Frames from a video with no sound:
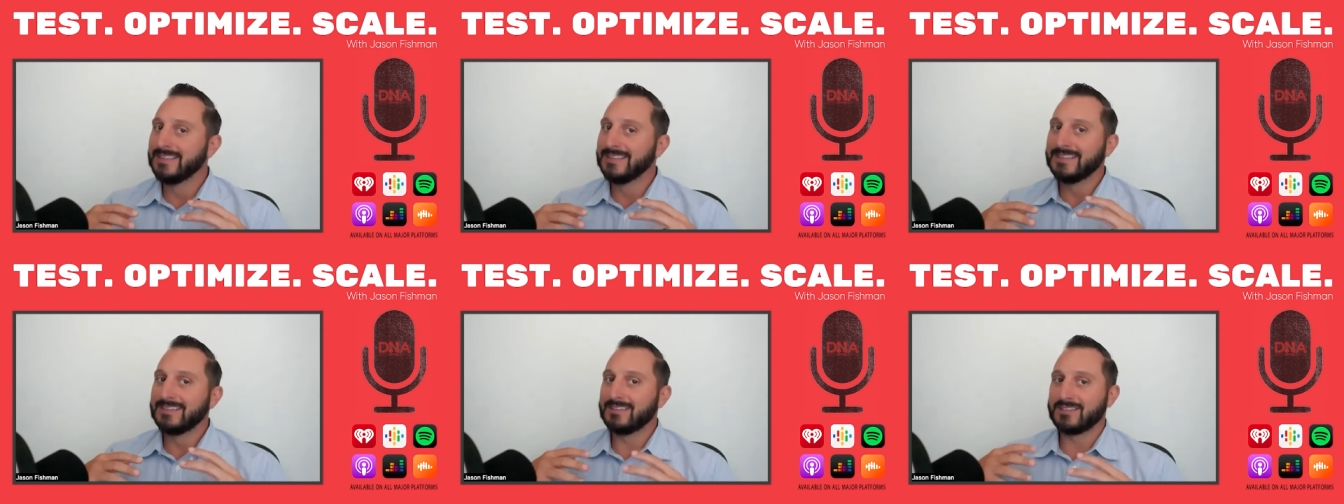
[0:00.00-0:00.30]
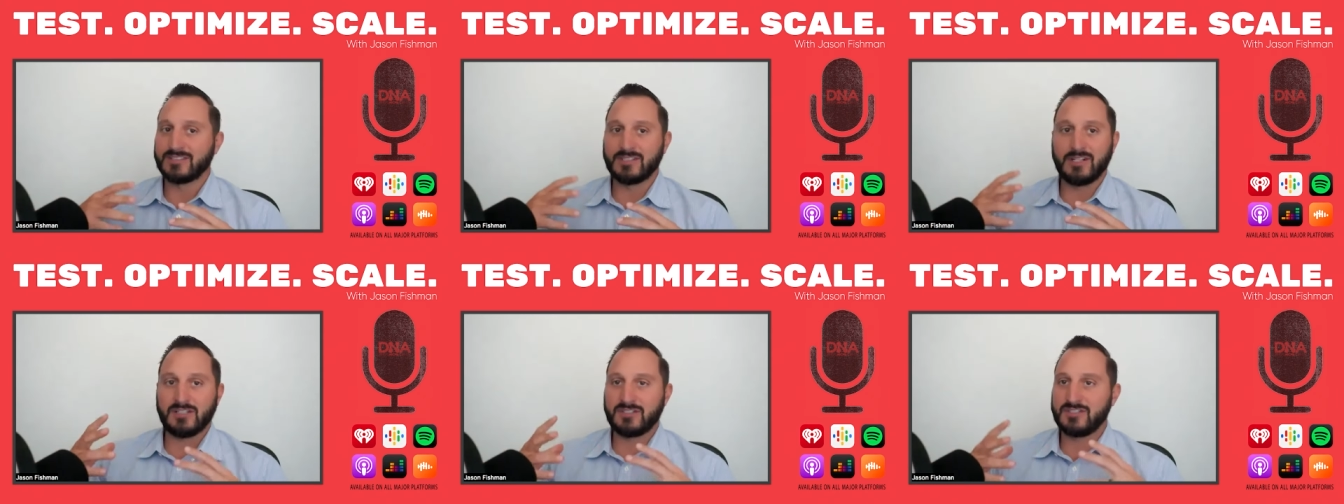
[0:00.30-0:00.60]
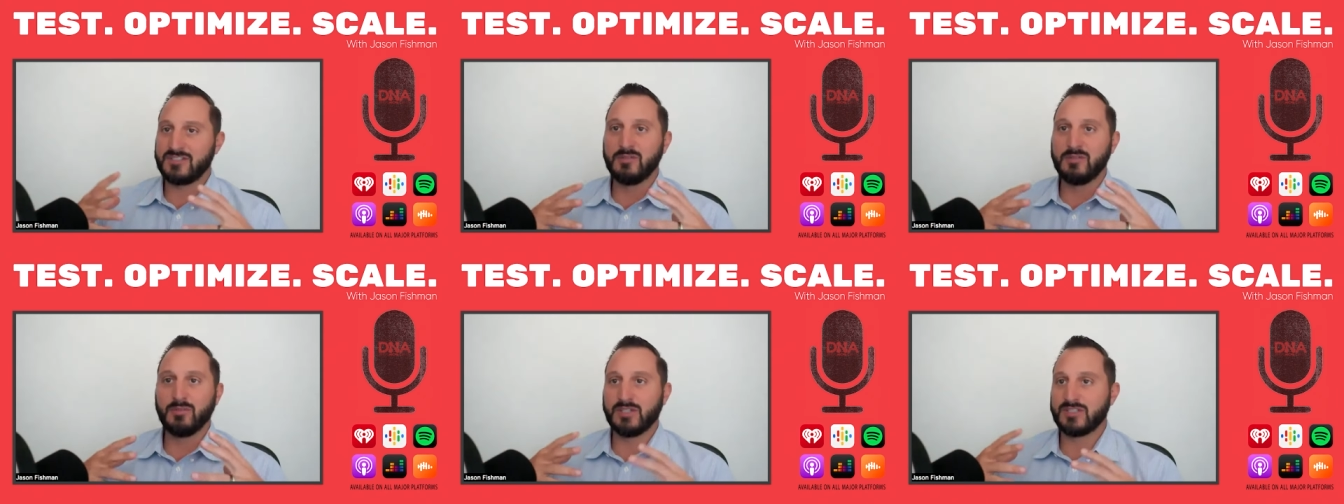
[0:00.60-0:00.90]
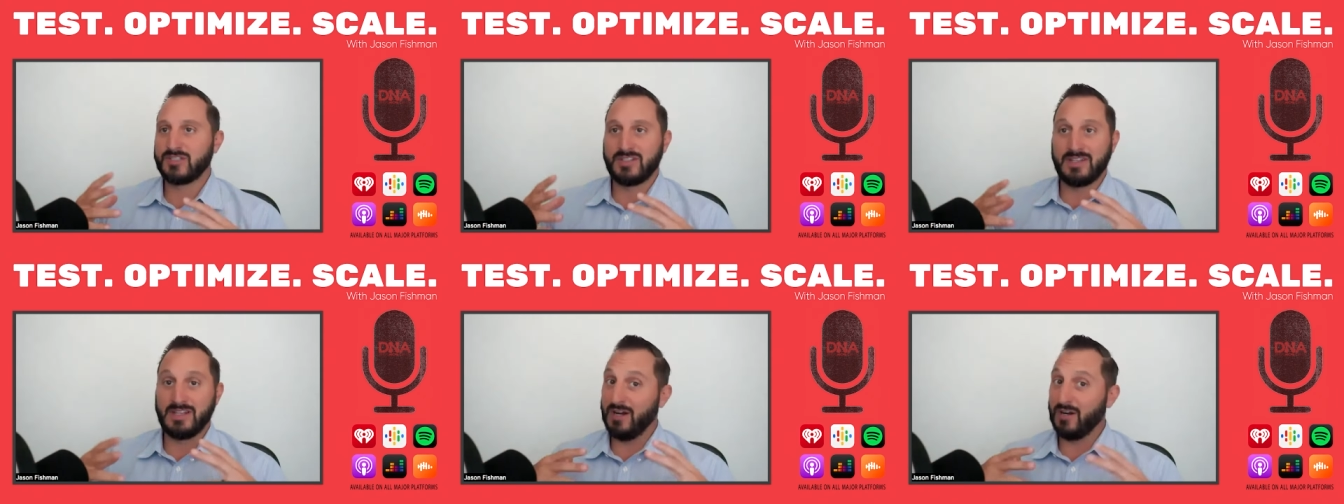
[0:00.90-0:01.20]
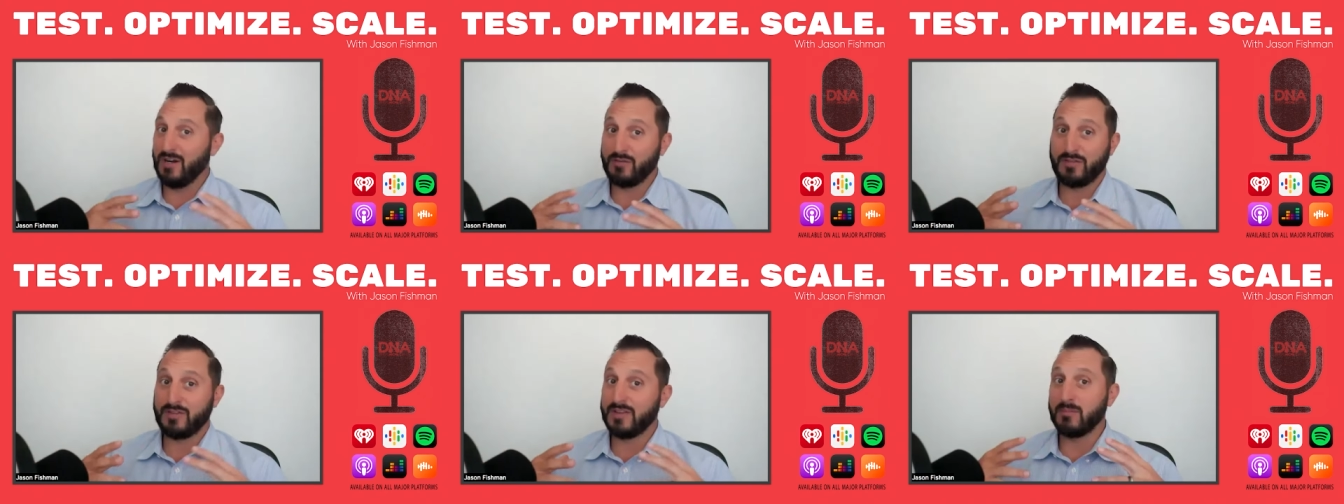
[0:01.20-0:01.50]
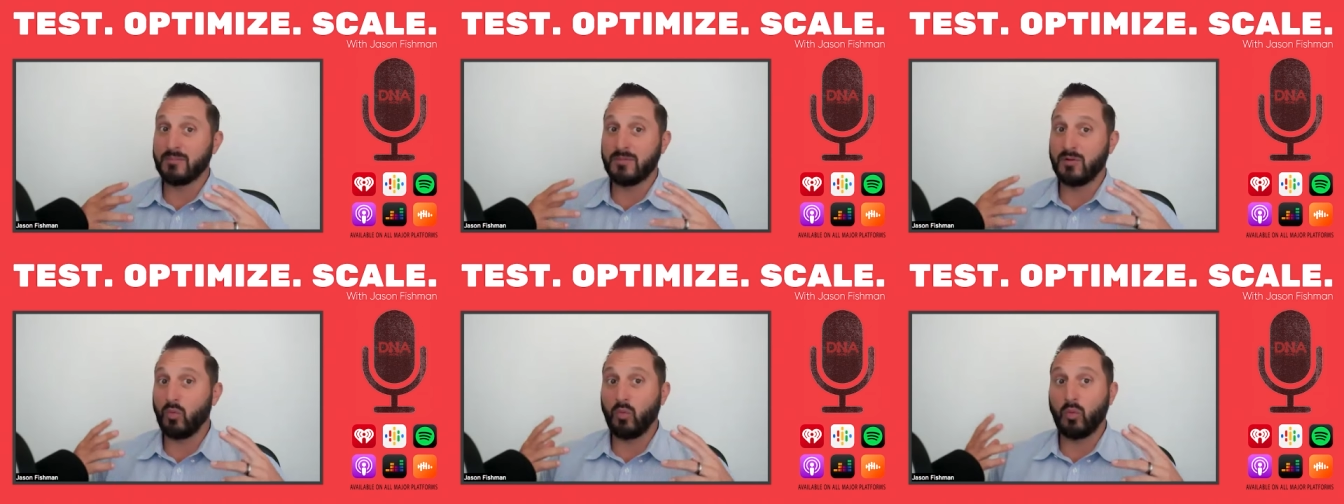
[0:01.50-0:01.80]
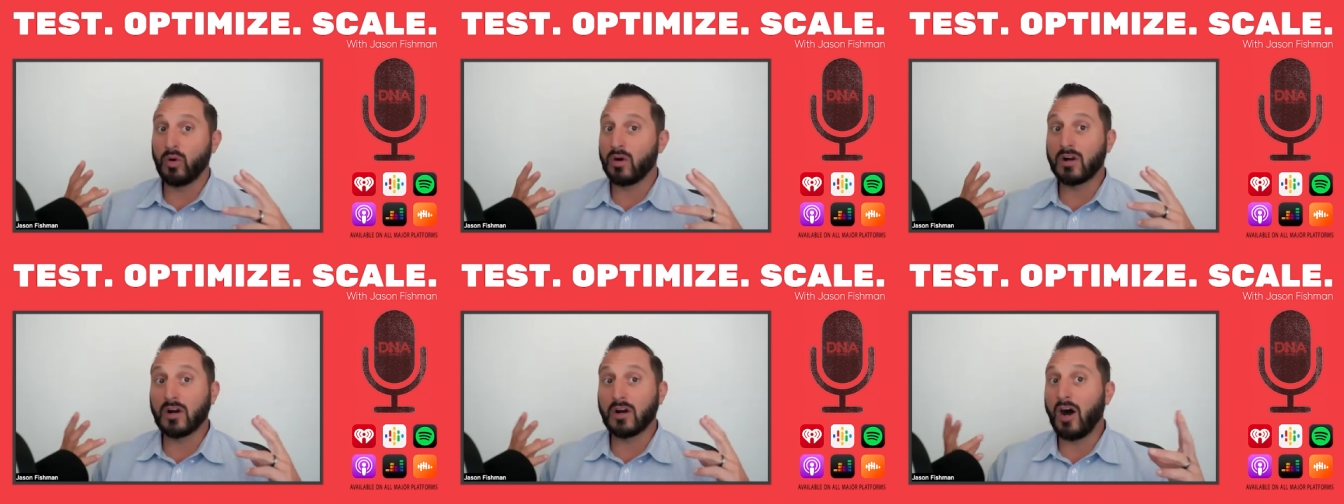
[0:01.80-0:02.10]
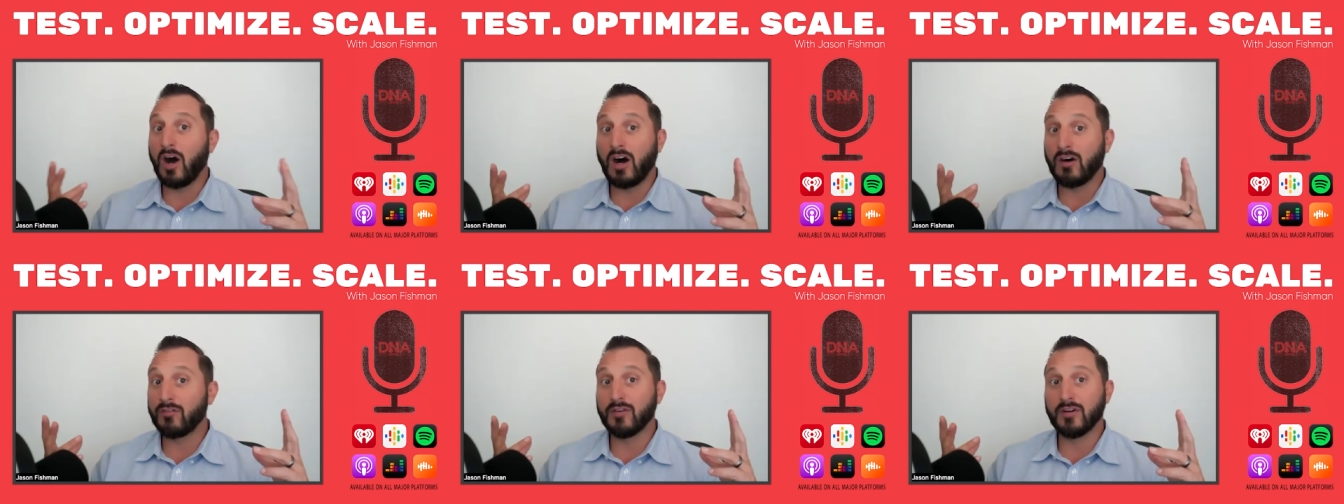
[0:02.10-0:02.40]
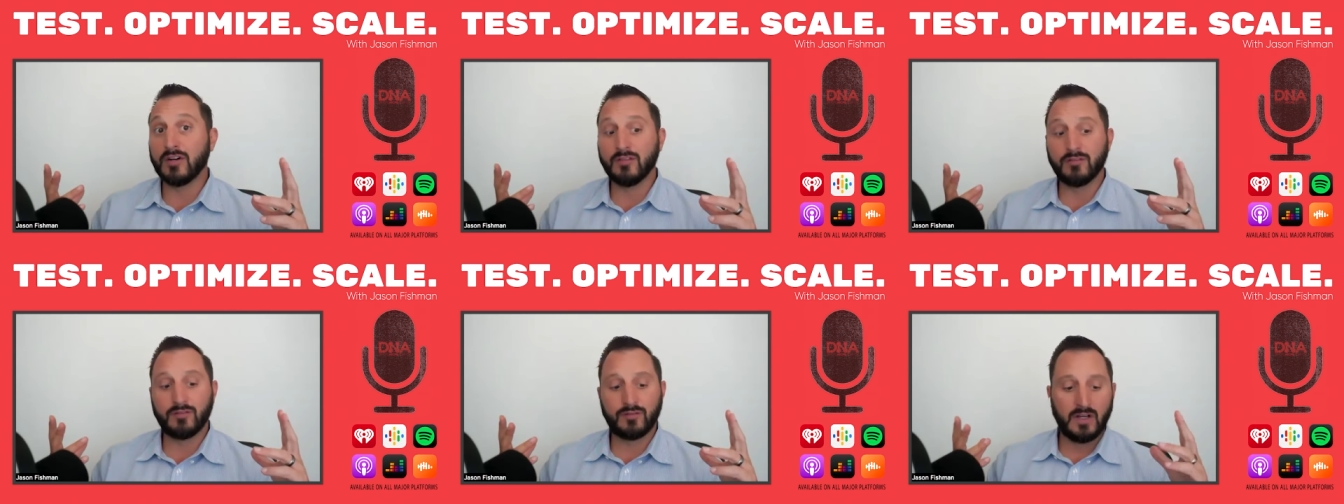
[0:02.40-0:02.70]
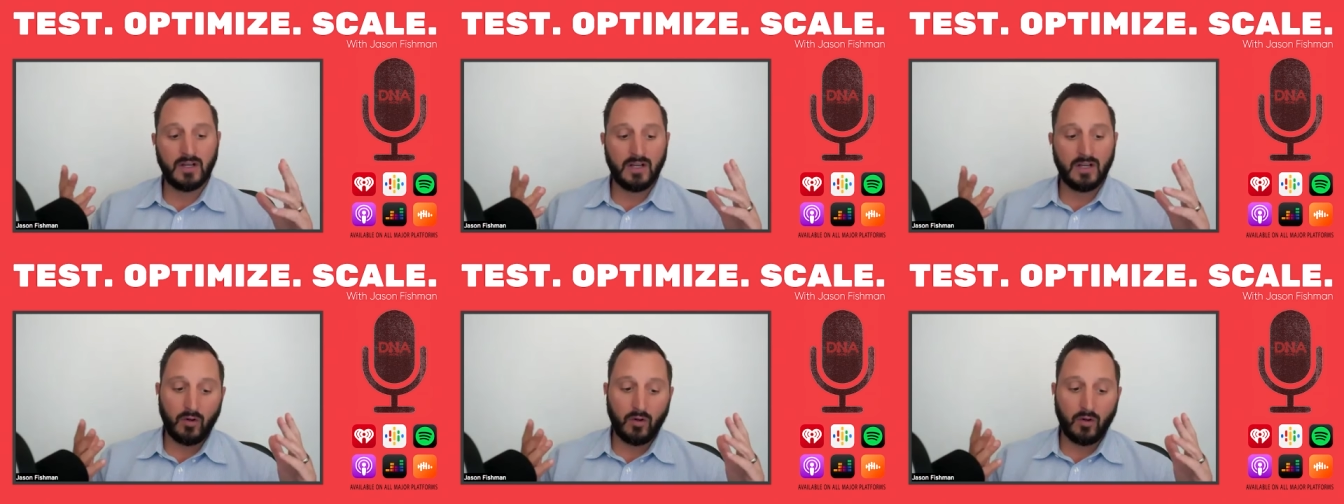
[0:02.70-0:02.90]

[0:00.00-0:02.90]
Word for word: There's not too much there for them to work off of,